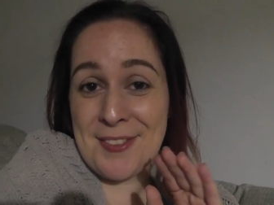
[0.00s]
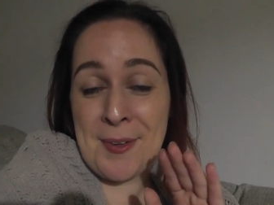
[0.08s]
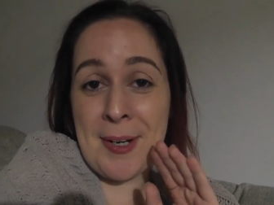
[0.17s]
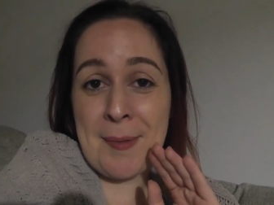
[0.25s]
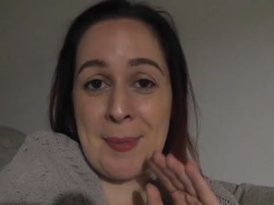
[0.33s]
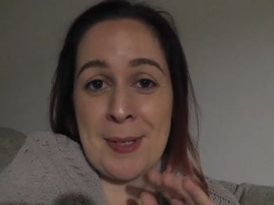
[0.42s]
for
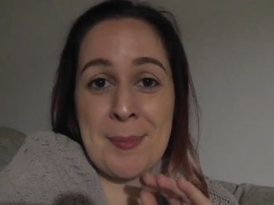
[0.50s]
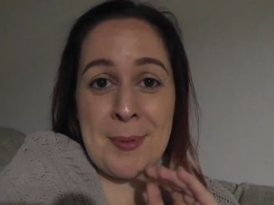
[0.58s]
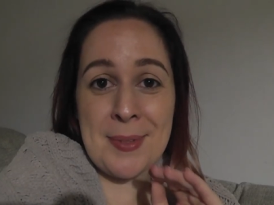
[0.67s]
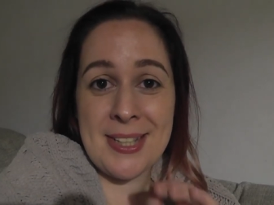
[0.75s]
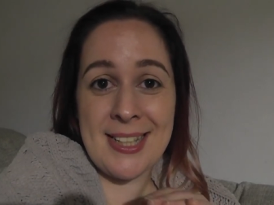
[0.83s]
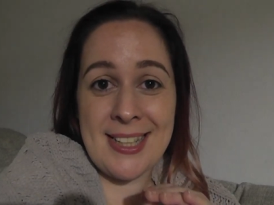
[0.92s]
where people
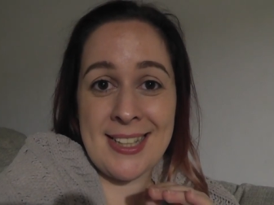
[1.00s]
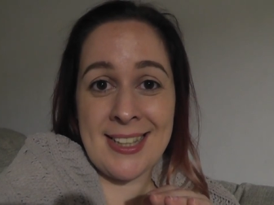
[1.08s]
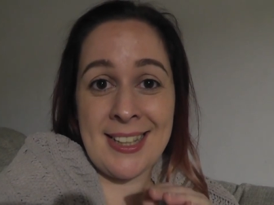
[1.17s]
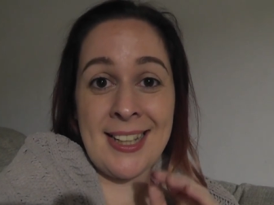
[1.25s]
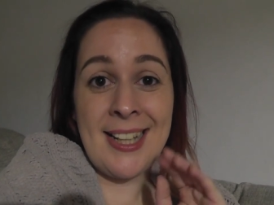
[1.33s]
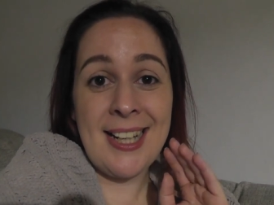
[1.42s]
were
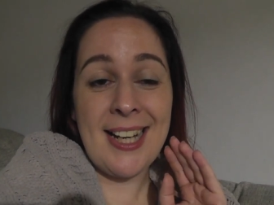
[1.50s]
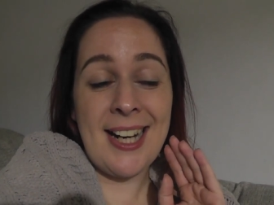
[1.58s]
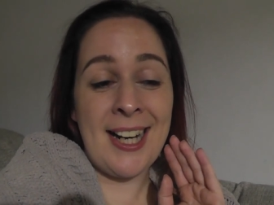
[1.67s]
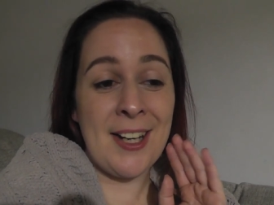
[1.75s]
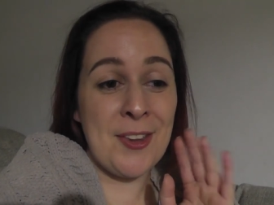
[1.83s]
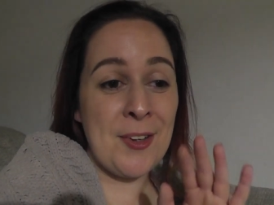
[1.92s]
sitting.
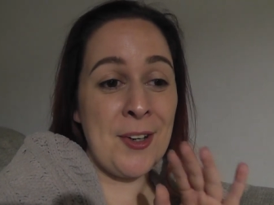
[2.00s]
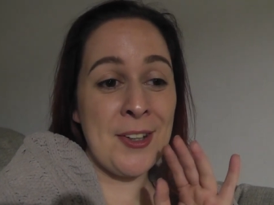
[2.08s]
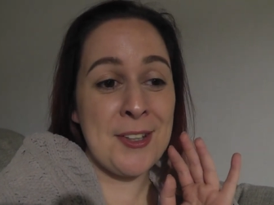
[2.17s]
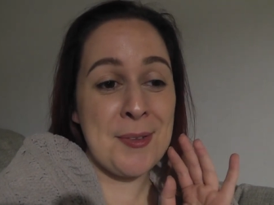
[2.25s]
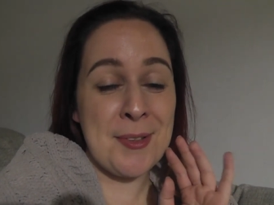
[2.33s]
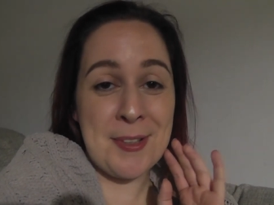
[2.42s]
I thought
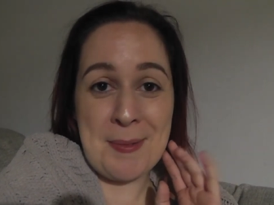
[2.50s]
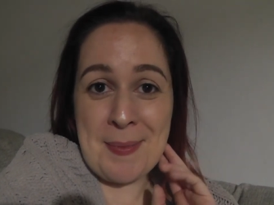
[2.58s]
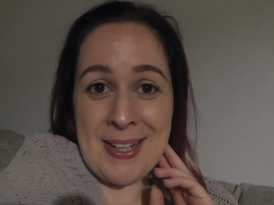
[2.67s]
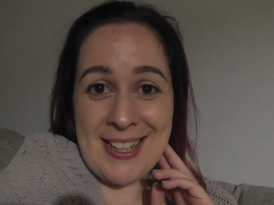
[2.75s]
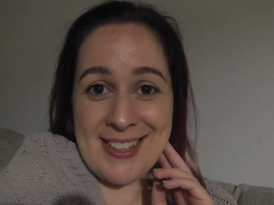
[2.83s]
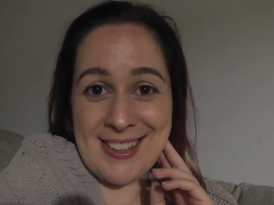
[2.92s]
this was
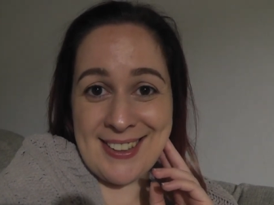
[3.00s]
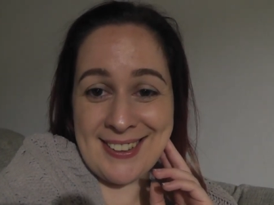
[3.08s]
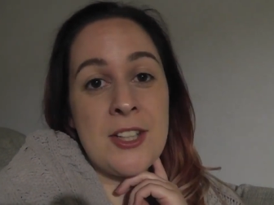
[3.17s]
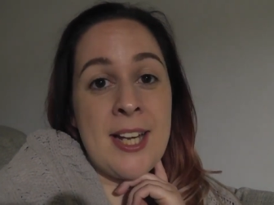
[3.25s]
amazing.